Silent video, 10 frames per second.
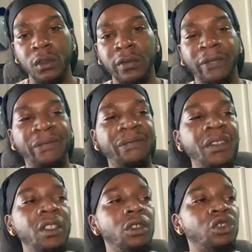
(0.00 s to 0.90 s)

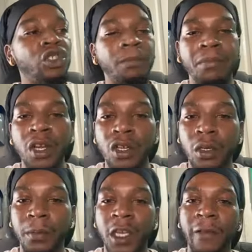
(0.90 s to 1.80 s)
feel superb,
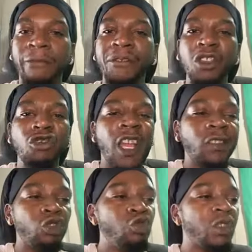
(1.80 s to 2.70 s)
feel
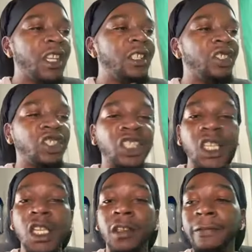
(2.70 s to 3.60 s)
like you can
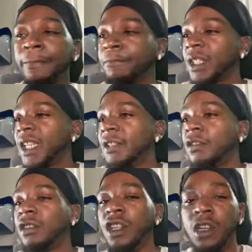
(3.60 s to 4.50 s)
achieve,
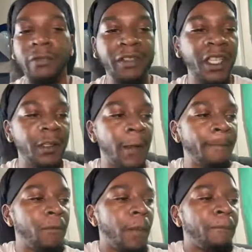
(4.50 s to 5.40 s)
can love, can
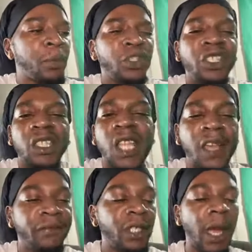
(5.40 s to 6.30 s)
breathe
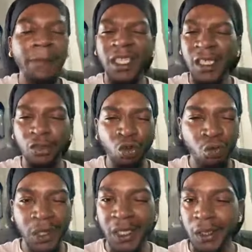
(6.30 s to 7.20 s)
life, can, I mean can do
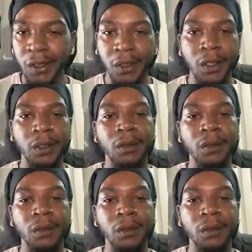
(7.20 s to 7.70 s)
anything.